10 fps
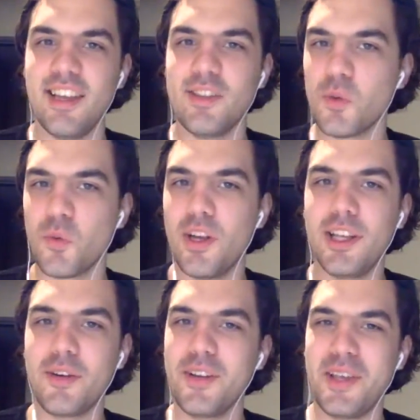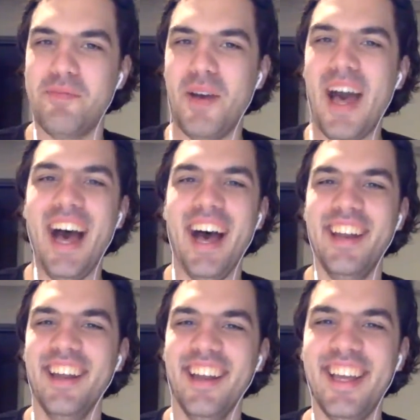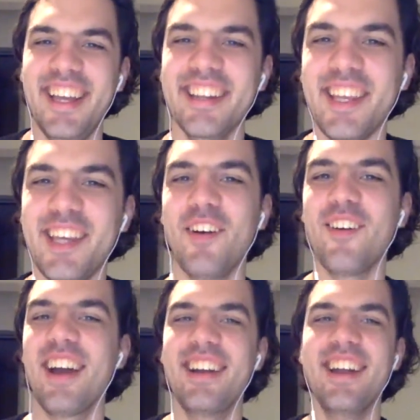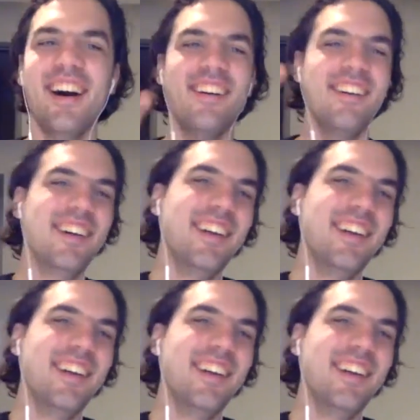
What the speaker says: really really bad in Lima right now.